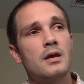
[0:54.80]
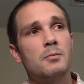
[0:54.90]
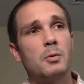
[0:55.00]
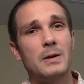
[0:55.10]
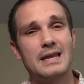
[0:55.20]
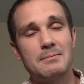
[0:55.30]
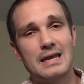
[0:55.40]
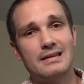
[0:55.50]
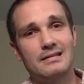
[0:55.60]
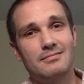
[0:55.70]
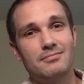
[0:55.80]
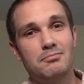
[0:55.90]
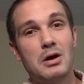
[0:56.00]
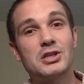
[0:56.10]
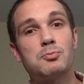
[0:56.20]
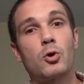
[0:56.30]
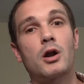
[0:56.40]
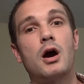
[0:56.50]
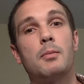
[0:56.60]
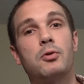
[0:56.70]
But we can make much more
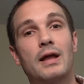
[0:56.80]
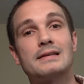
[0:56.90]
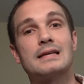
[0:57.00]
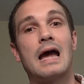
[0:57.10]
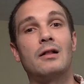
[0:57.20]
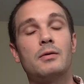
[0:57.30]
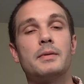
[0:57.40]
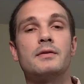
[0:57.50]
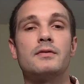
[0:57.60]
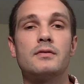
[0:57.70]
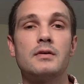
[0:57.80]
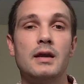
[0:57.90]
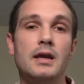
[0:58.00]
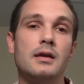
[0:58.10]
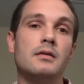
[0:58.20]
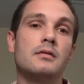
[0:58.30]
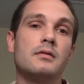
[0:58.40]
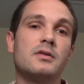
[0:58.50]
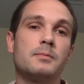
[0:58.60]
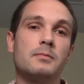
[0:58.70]
complex elements in
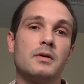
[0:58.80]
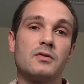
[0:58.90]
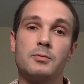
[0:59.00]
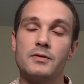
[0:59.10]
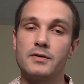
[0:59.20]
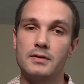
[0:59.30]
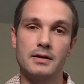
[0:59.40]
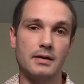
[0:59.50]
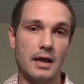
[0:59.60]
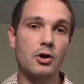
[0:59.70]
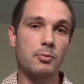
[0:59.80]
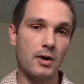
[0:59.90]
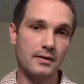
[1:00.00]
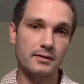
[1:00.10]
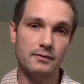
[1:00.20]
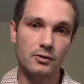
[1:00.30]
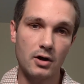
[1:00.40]
explicitly like enterprise level